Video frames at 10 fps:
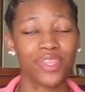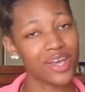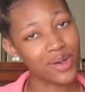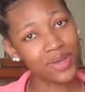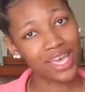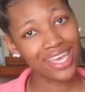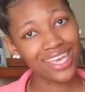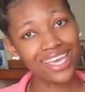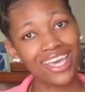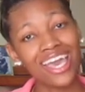Okay?
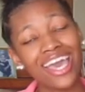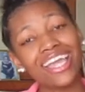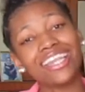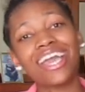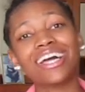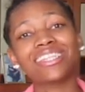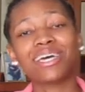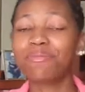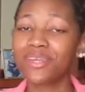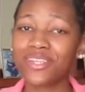Now,
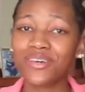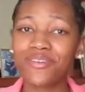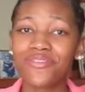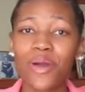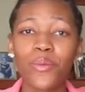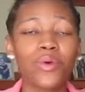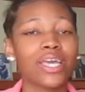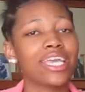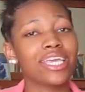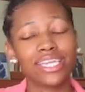let me know if y'all want
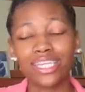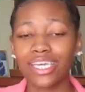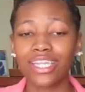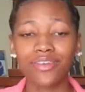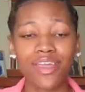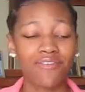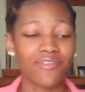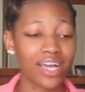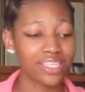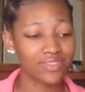any other
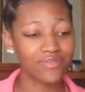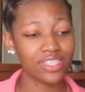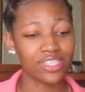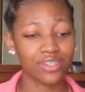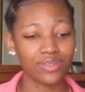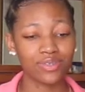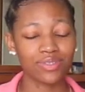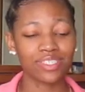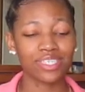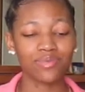advice videos.
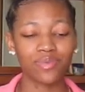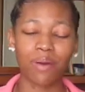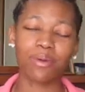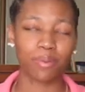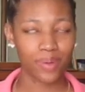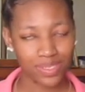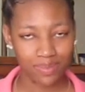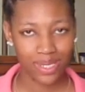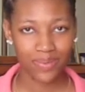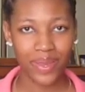Well, I'm going to post them
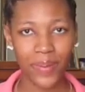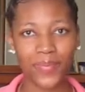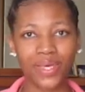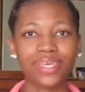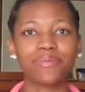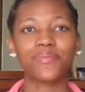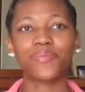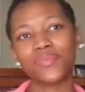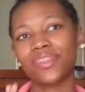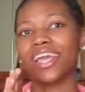anyway. But,
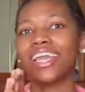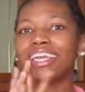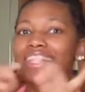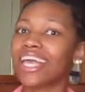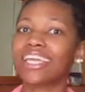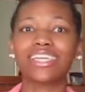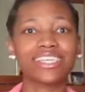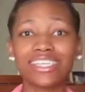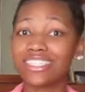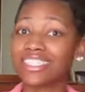like,
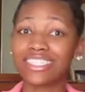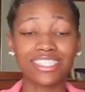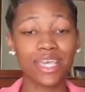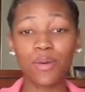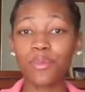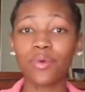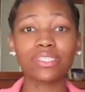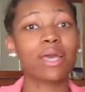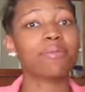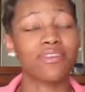just tell me what
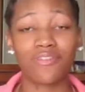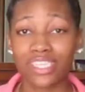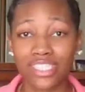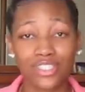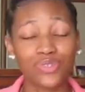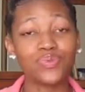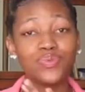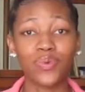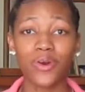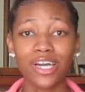type of advice that you
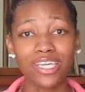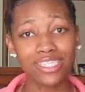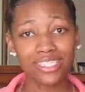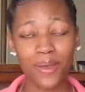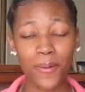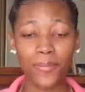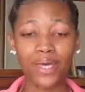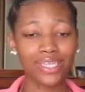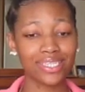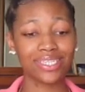want.
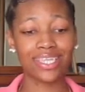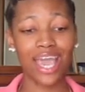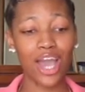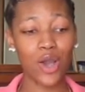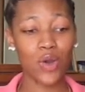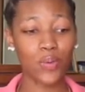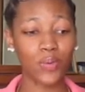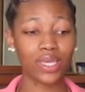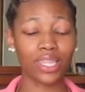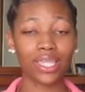Put it down
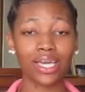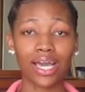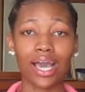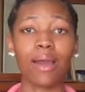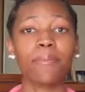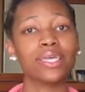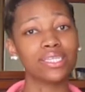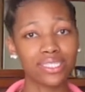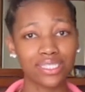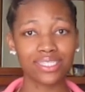in the comments.
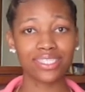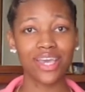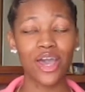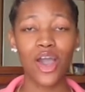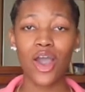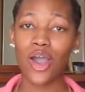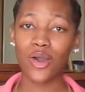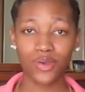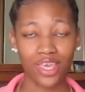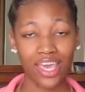
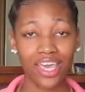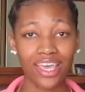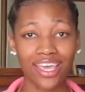Okay?